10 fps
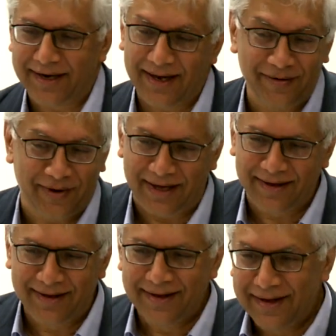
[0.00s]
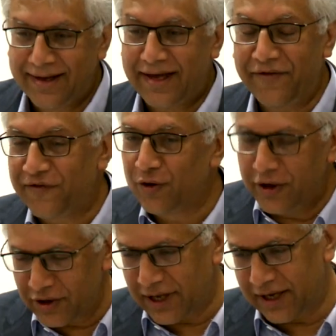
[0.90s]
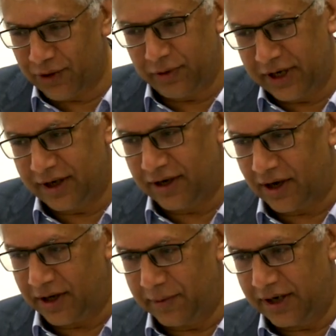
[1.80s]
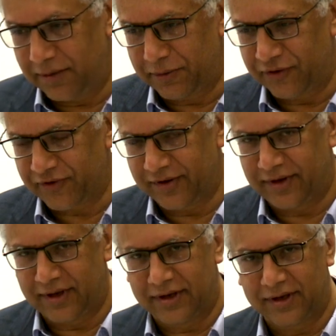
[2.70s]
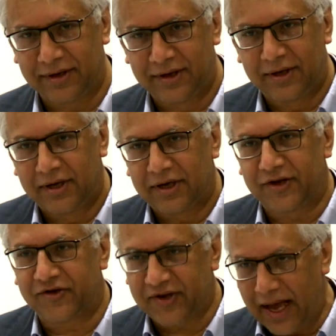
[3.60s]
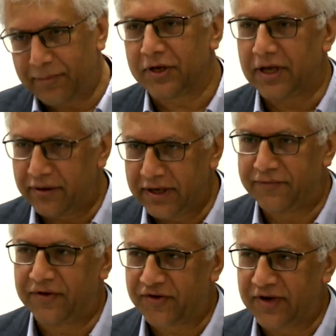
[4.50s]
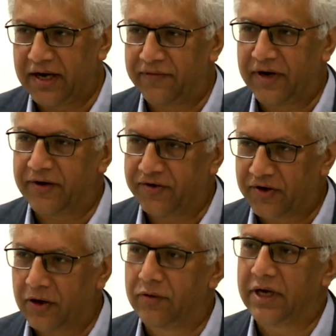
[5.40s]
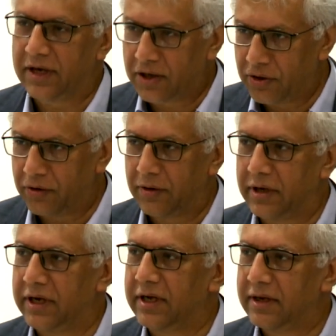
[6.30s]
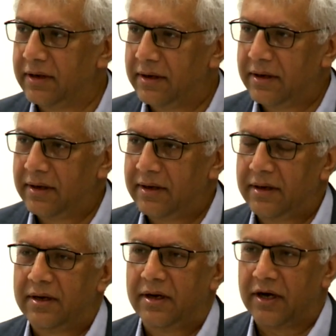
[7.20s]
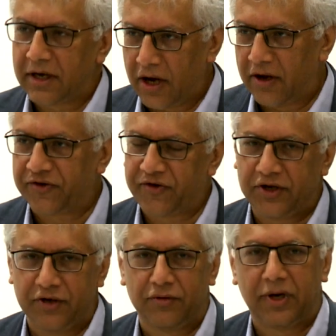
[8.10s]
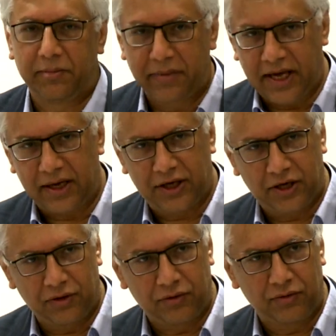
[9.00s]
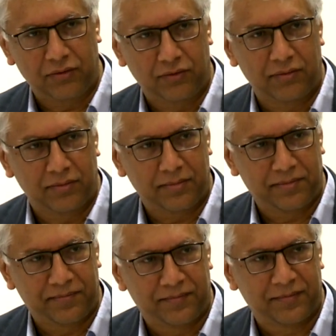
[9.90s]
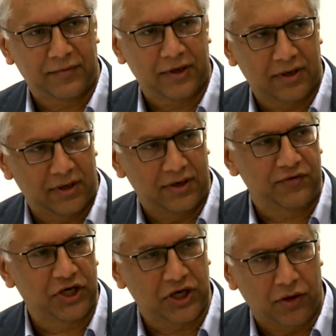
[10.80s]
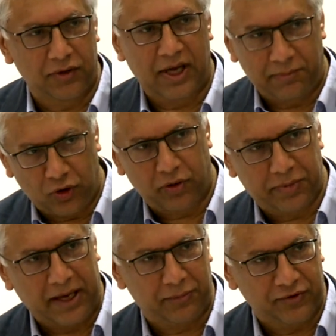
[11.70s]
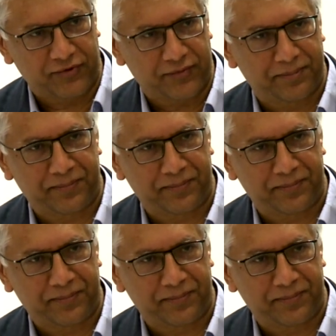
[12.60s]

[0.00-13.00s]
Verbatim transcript: Anyway, if you looked like you were an undocumented person, the constabulary of the state of Arizona could accost you and make you kind of show them your papers.